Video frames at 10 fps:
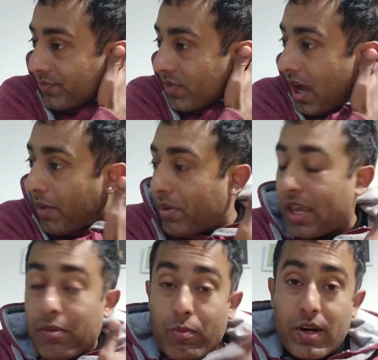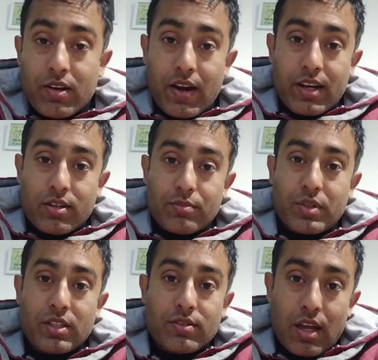I became a better writer
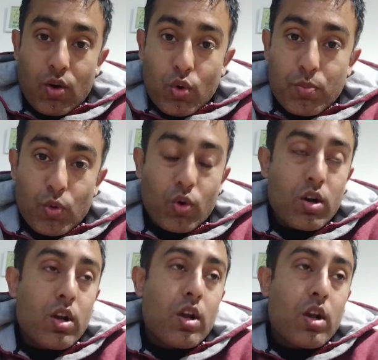because I wrote more.